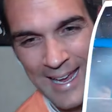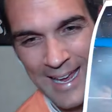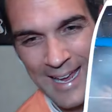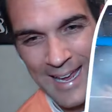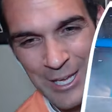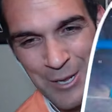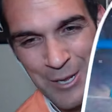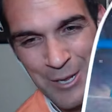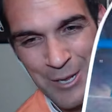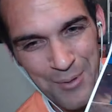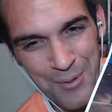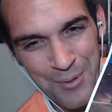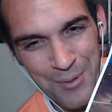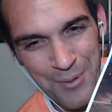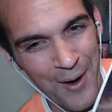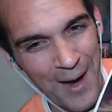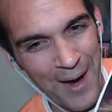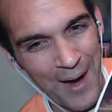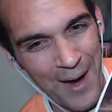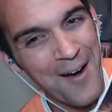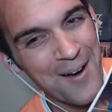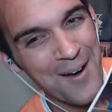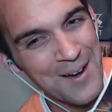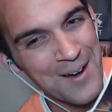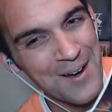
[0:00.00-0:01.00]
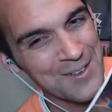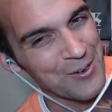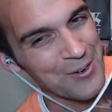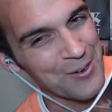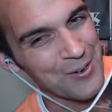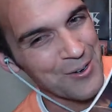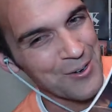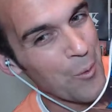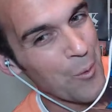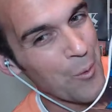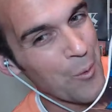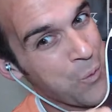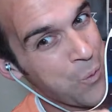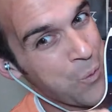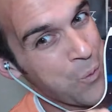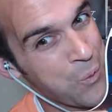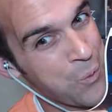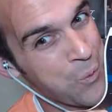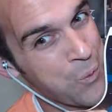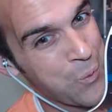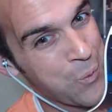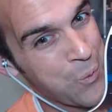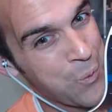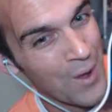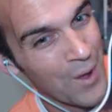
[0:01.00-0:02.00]
you blow air into it.
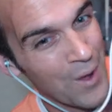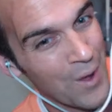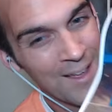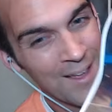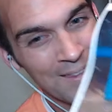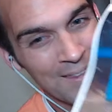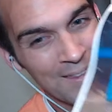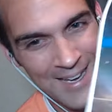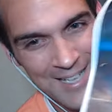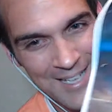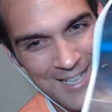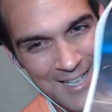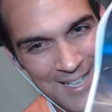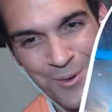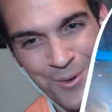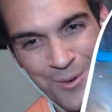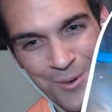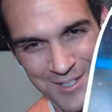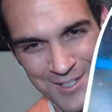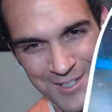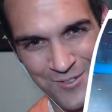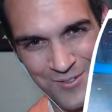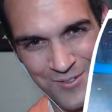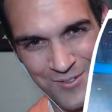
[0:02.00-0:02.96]
That's what it's